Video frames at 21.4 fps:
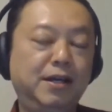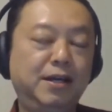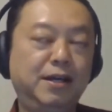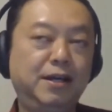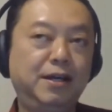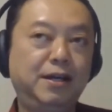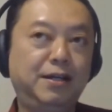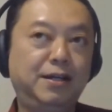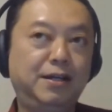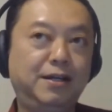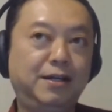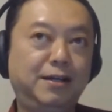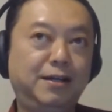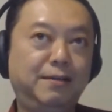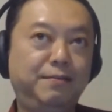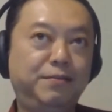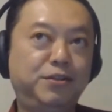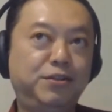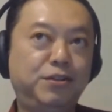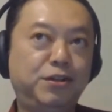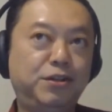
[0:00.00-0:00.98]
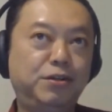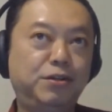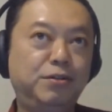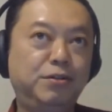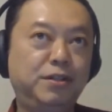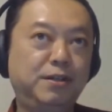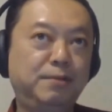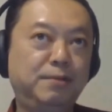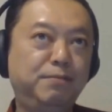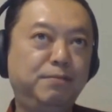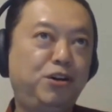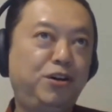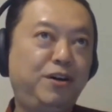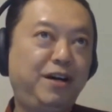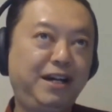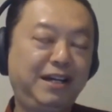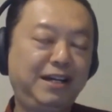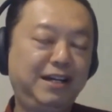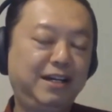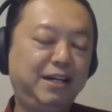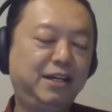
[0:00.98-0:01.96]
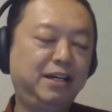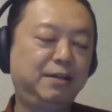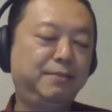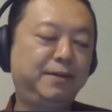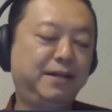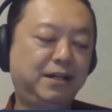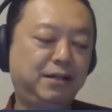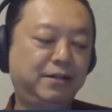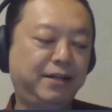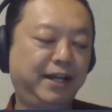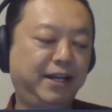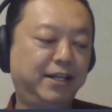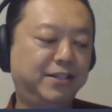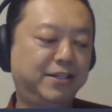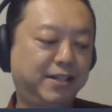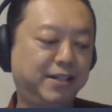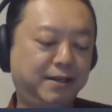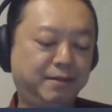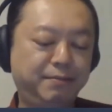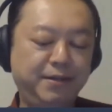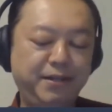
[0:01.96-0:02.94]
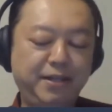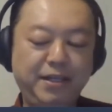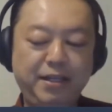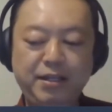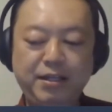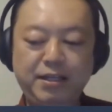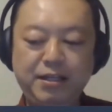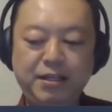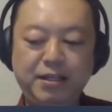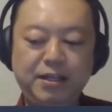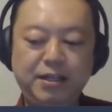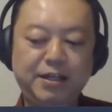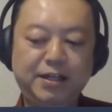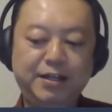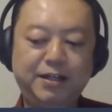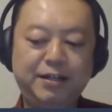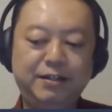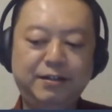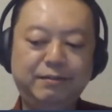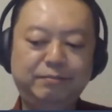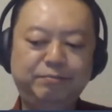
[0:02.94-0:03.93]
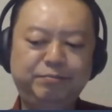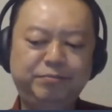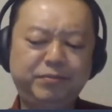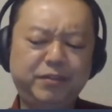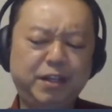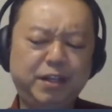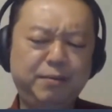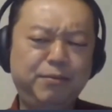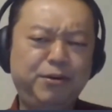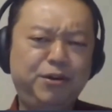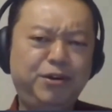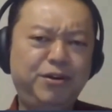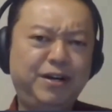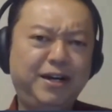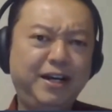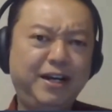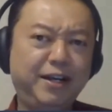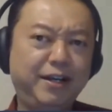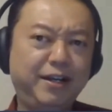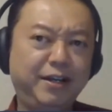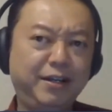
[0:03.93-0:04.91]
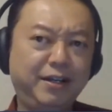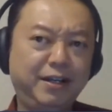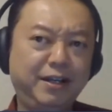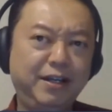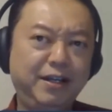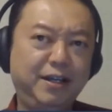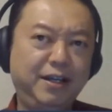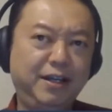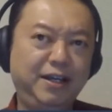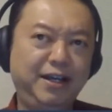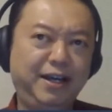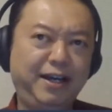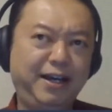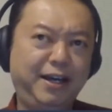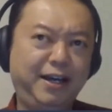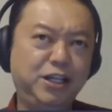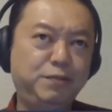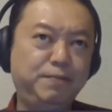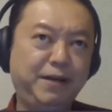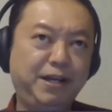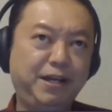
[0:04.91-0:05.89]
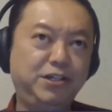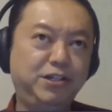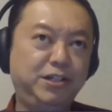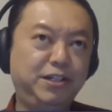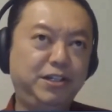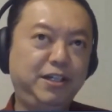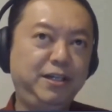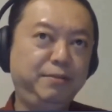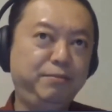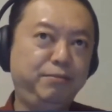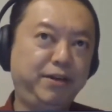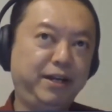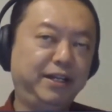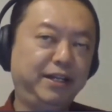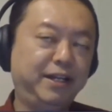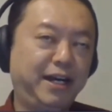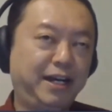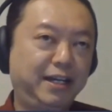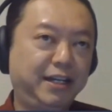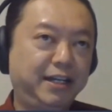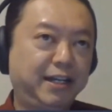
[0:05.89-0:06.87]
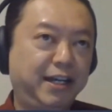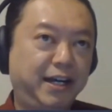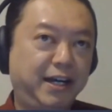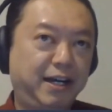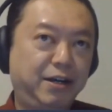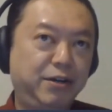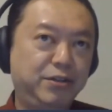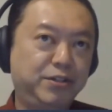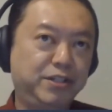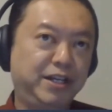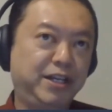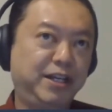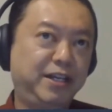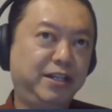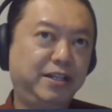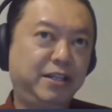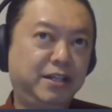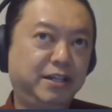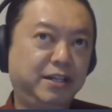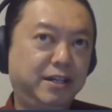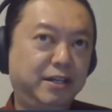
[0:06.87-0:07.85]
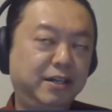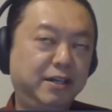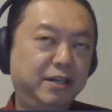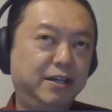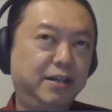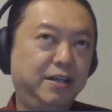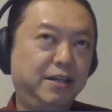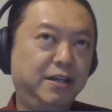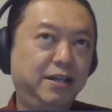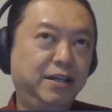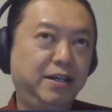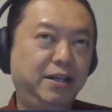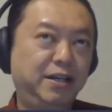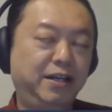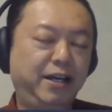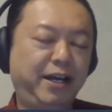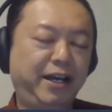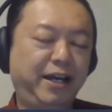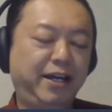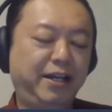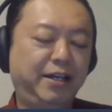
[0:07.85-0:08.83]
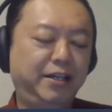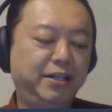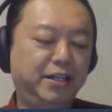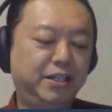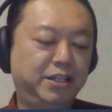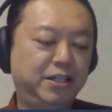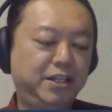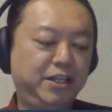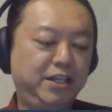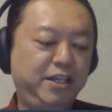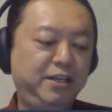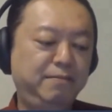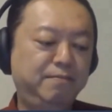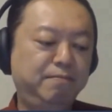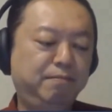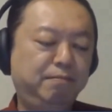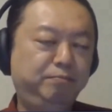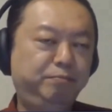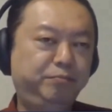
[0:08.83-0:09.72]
So the more I learn about XRP, the more especially Brett Garlinghouse and the team.